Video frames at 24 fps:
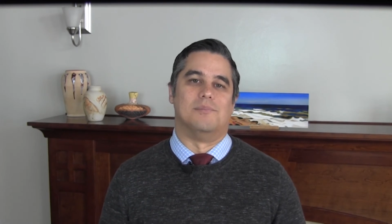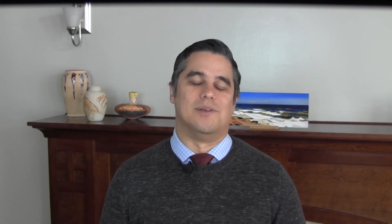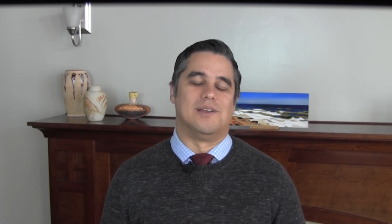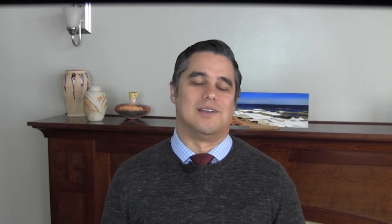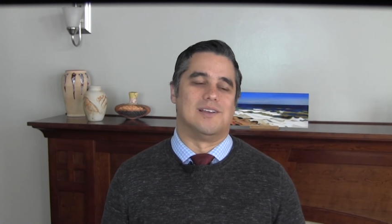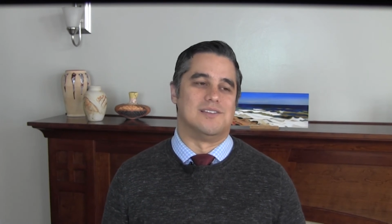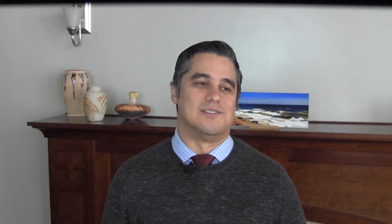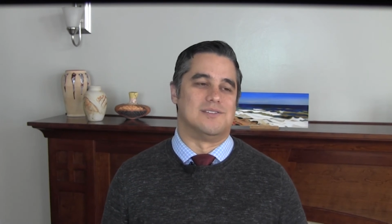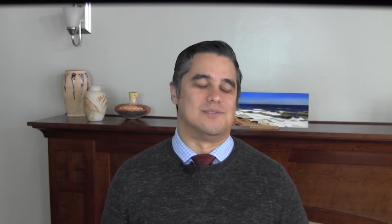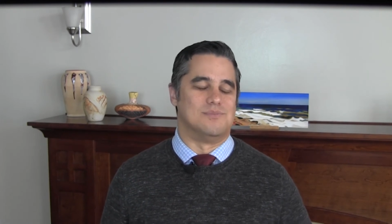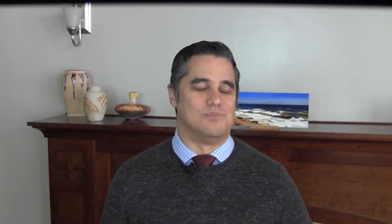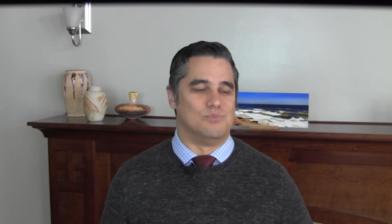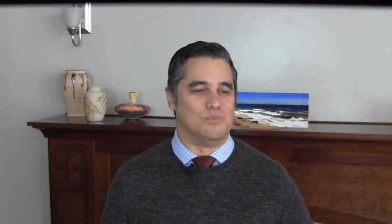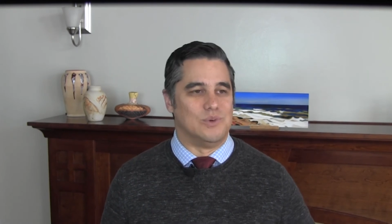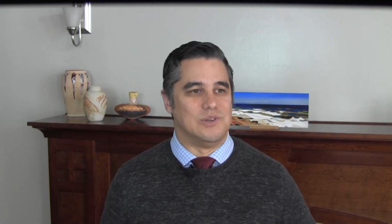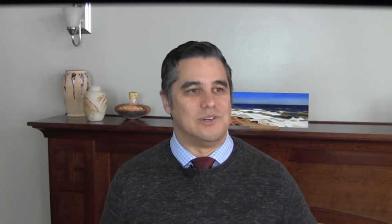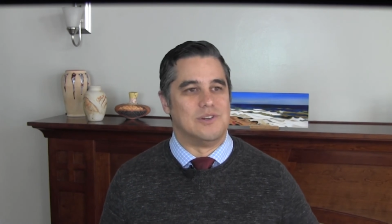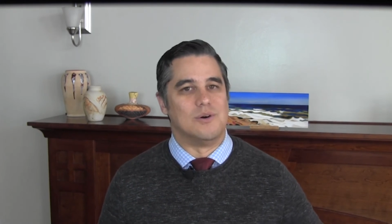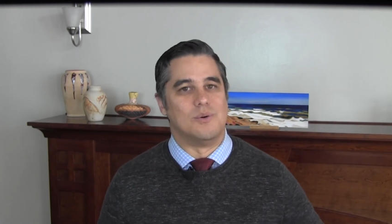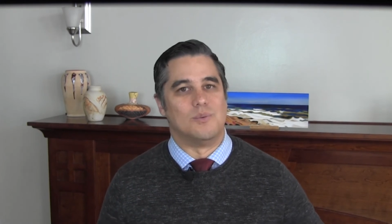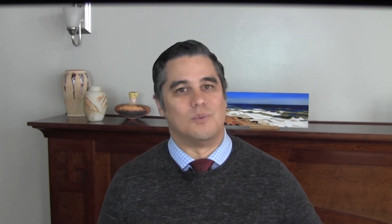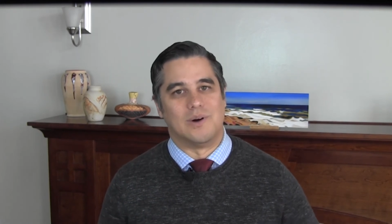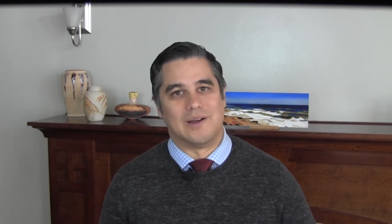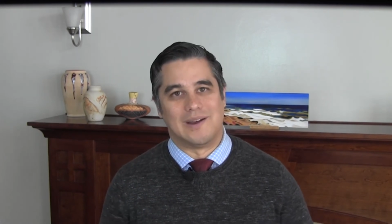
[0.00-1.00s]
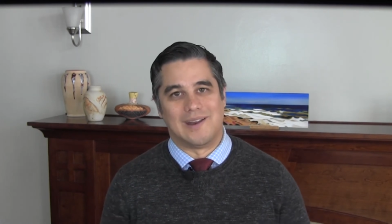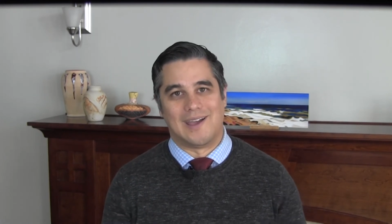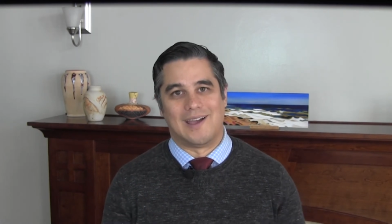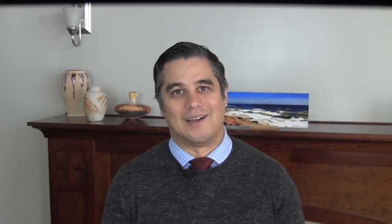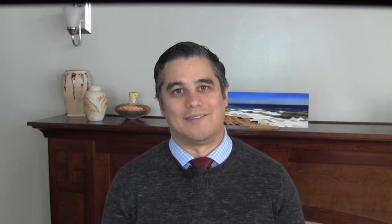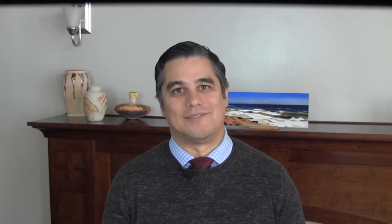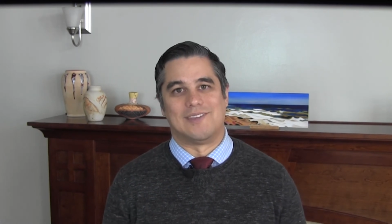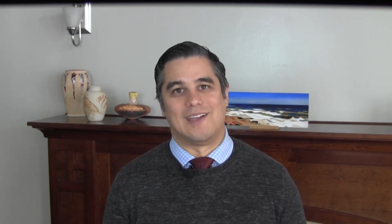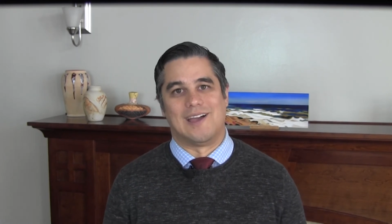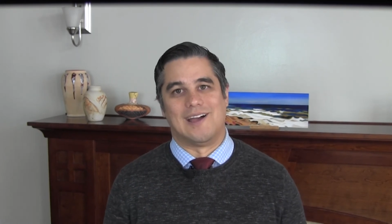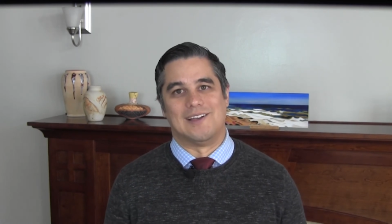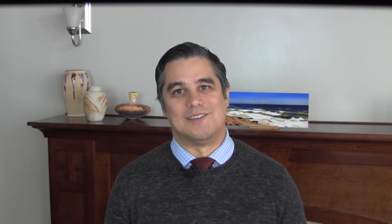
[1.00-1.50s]
because we don't want to
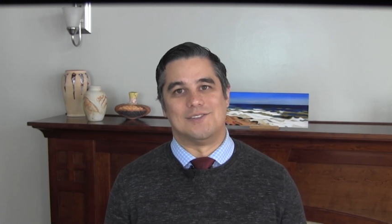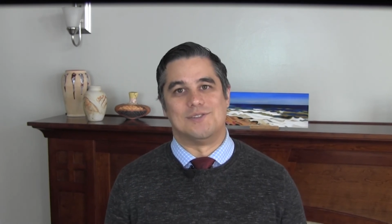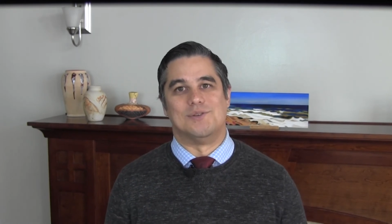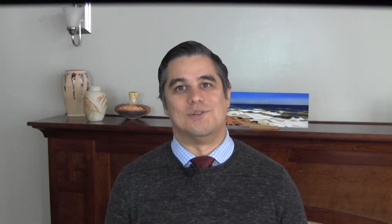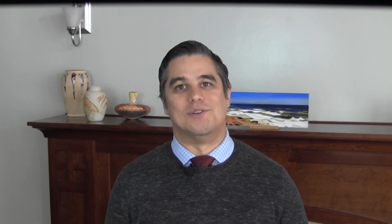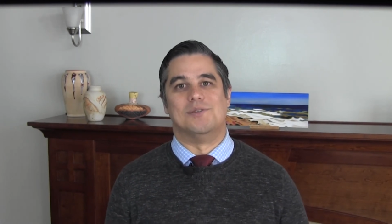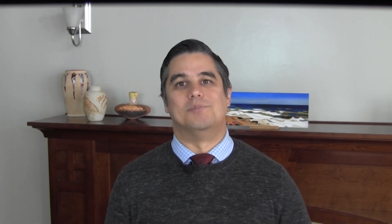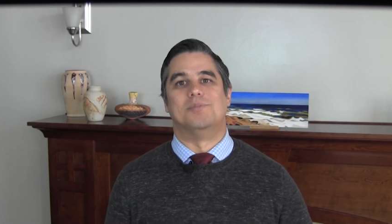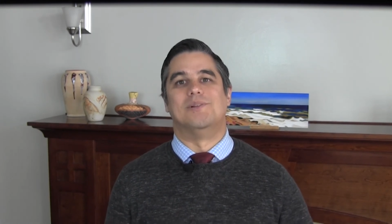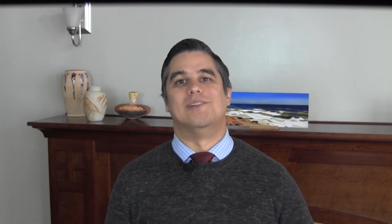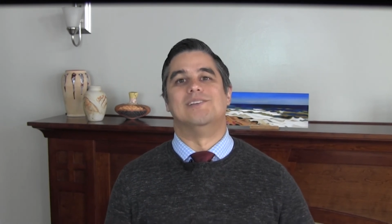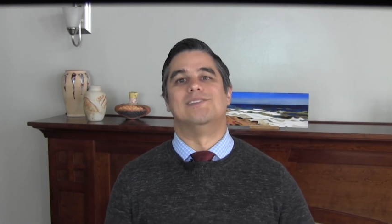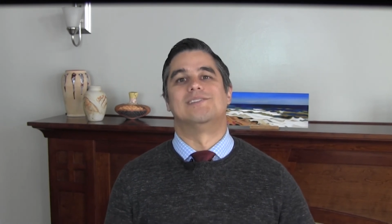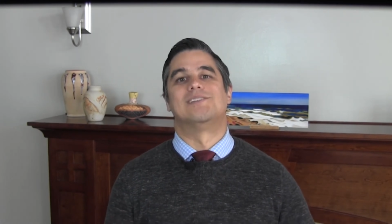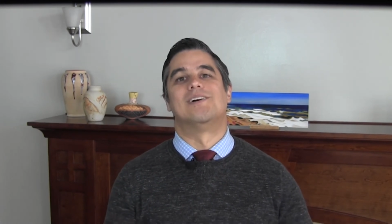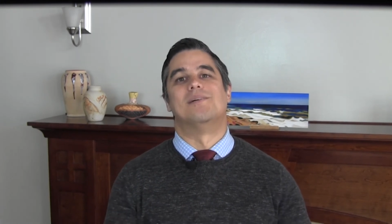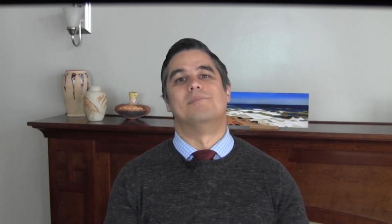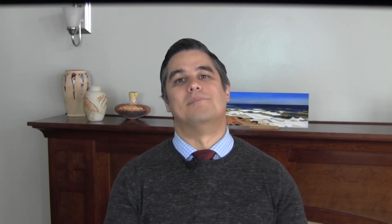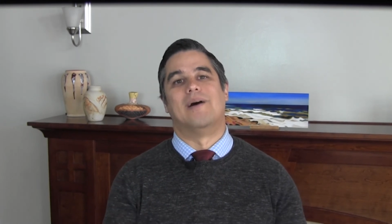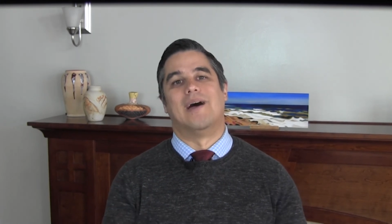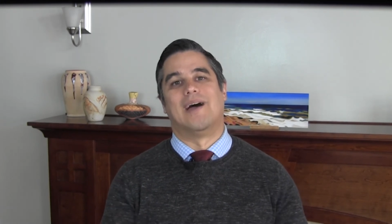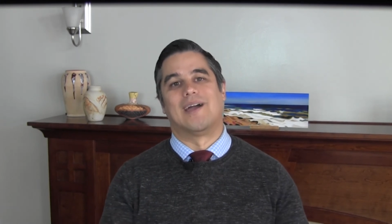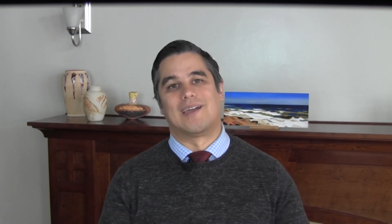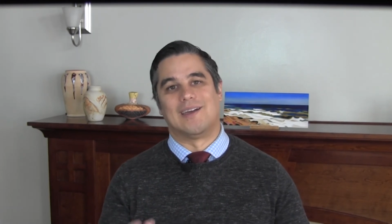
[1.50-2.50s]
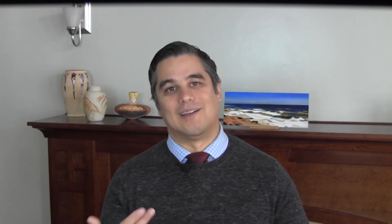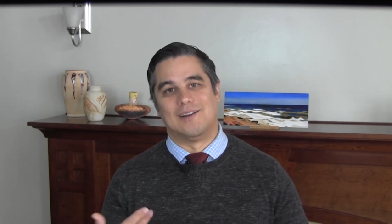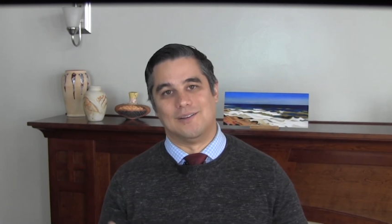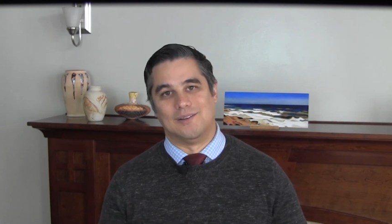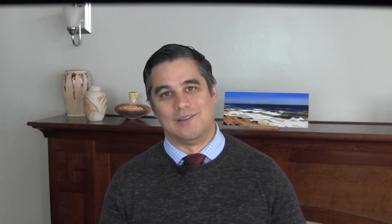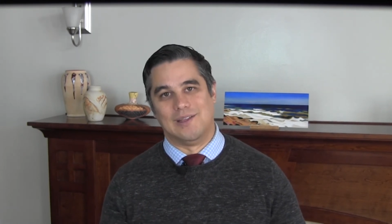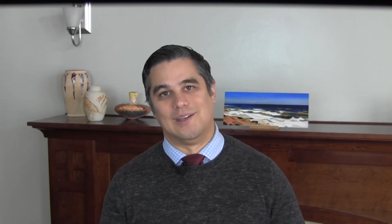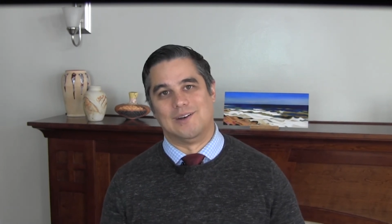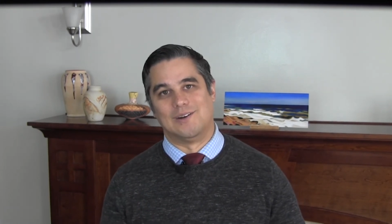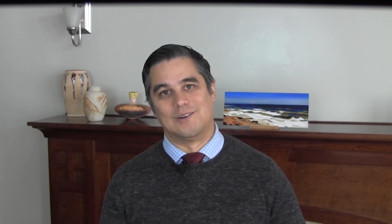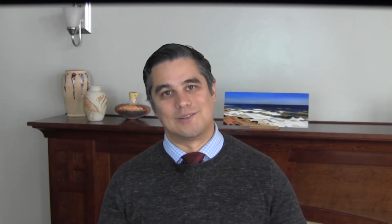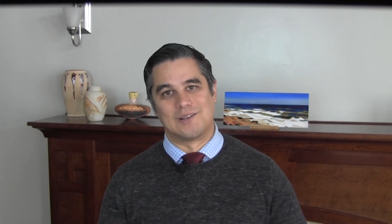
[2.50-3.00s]
have to ask you to please come back at a
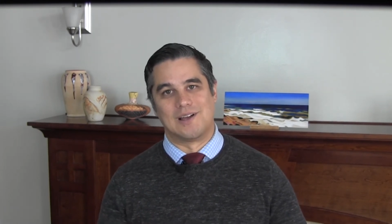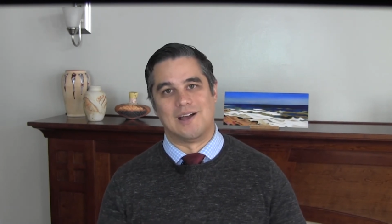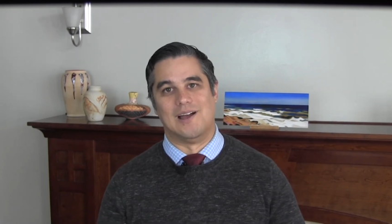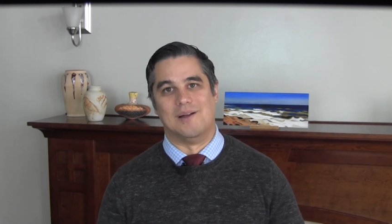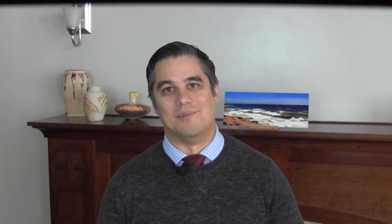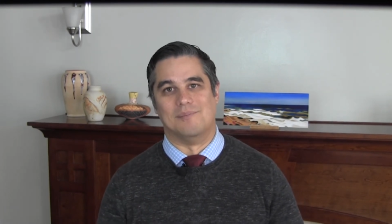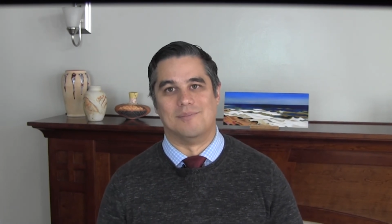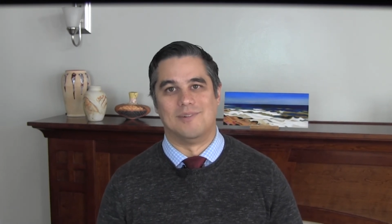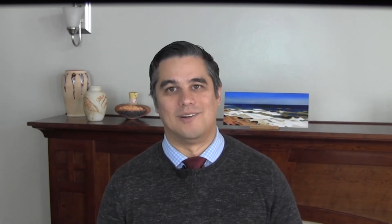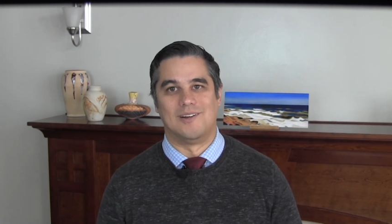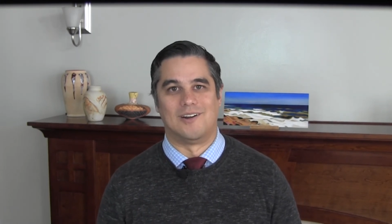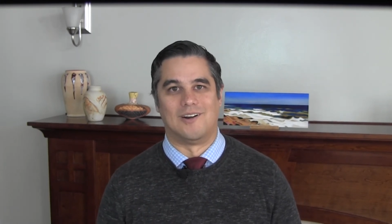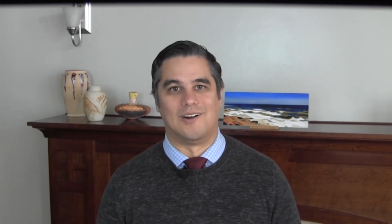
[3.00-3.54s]
later time,